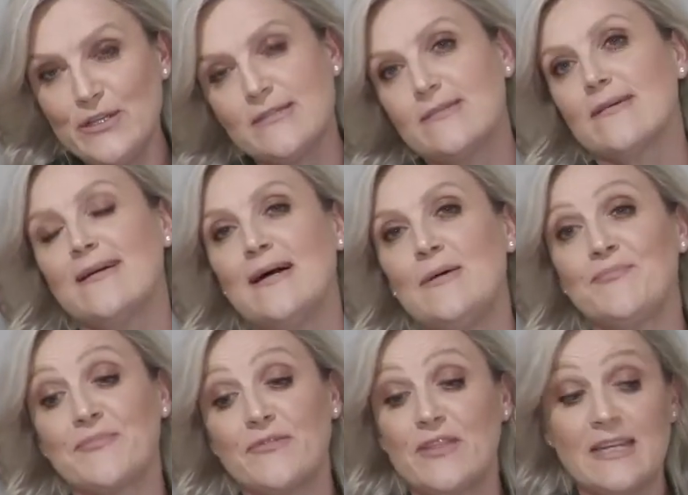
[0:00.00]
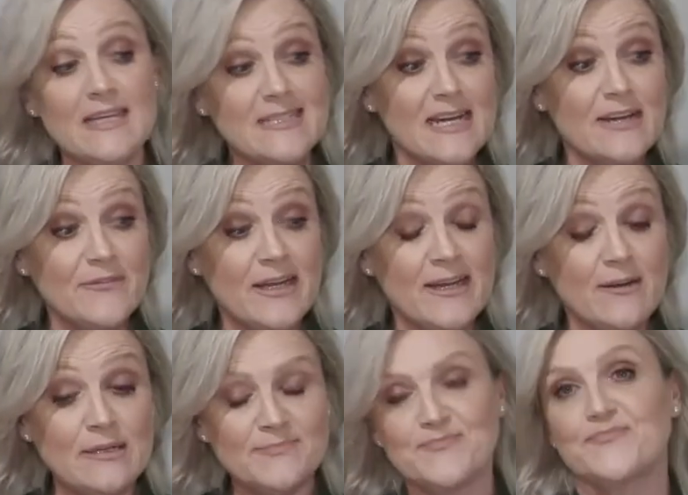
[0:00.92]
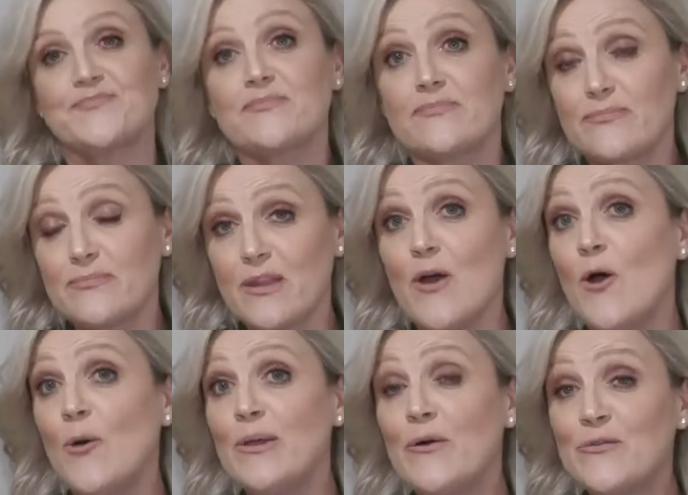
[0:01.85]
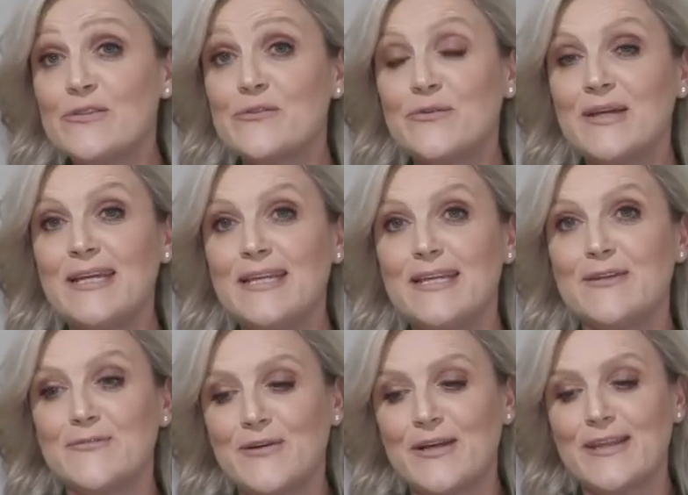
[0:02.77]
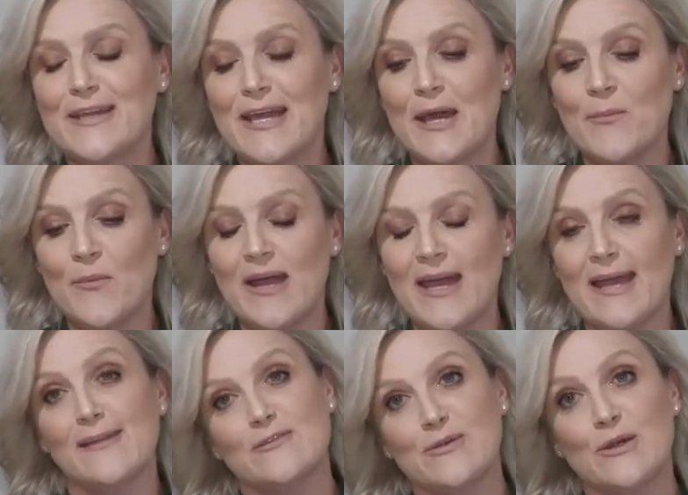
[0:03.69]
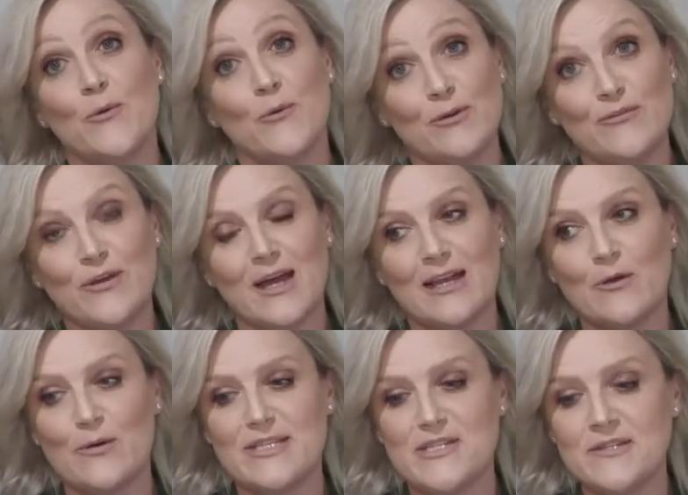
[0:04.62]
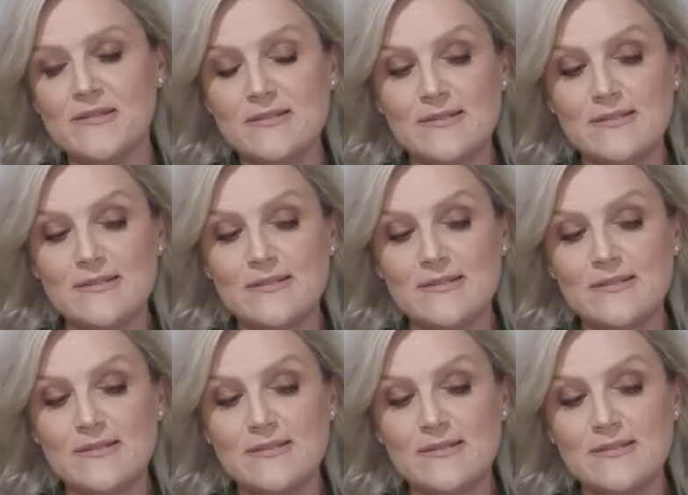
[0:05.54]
For the next half an hour, I'll be on screen in front of the camera answering all of your colour questions,